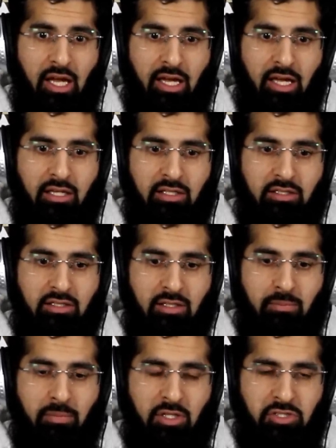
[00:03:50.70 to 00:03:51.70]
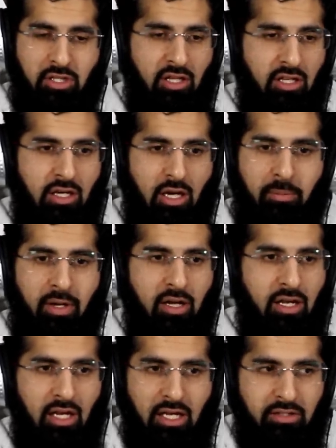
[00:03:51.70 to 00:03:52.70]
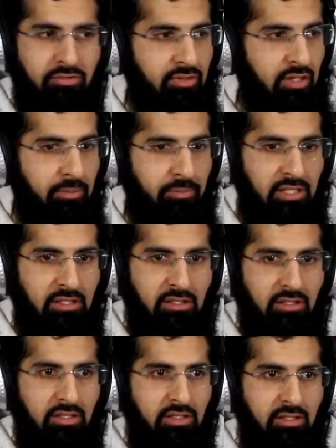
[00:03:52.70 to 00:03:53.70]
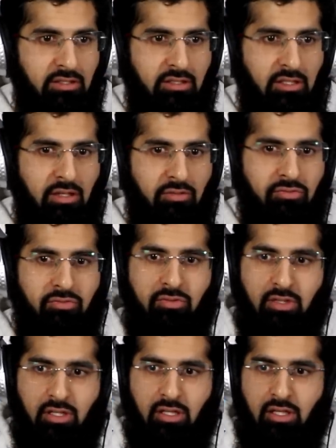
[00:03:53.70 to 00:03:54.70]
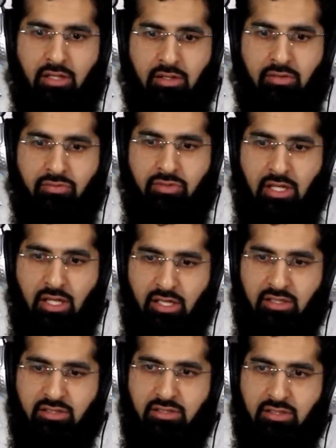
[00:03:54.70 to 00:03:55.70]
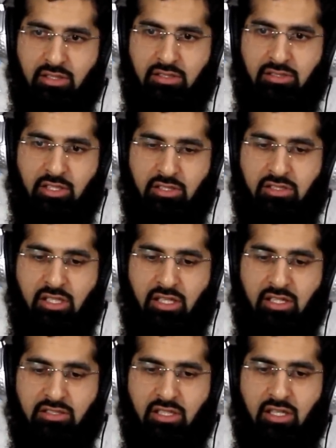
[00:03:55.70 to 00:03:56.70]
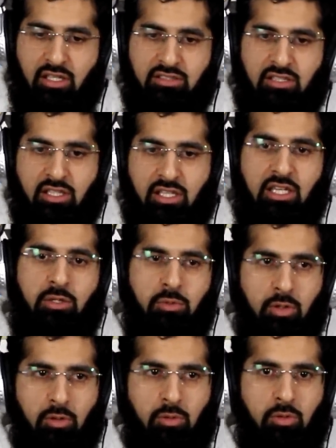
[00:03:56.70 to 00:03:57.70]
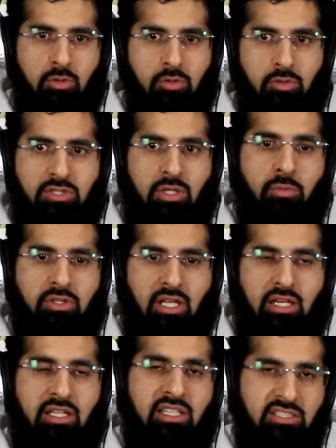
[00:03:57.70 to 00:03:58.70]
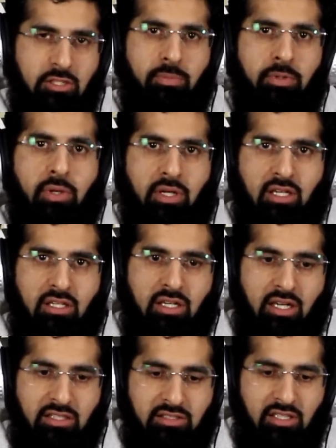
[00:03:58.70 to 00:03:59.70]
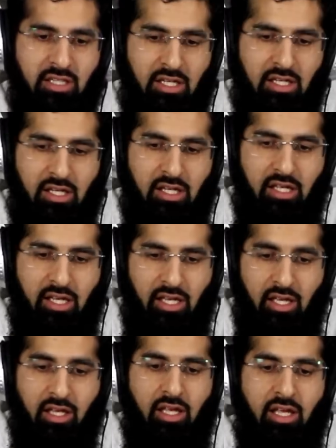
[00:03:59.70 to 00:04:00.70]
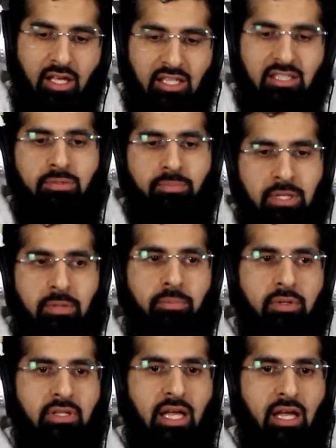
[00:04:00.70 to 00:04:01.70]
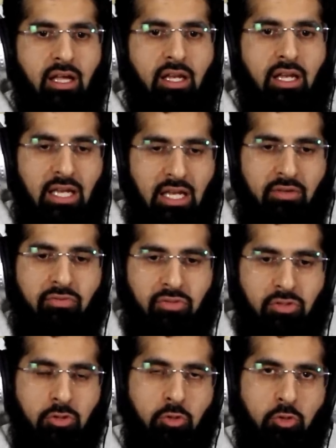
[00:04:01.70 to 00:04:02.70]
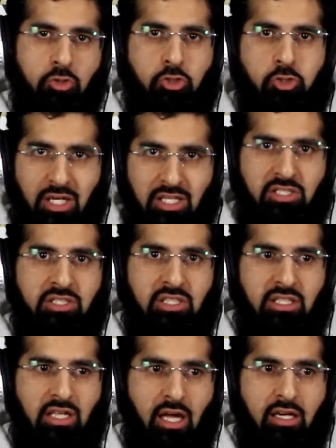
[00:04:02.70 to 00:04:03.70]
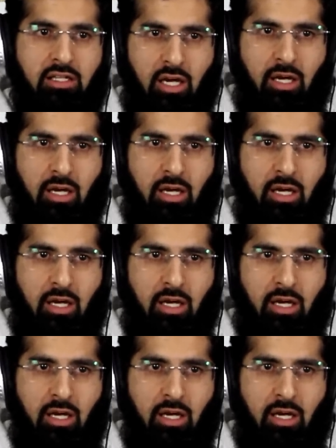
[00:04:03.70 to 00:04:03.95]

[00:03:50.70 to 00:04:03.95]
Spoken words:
And mashallah, come out alive. I mean, if there is such thing as a hero or someone that needs to be recognized, it is people that live through tragedy and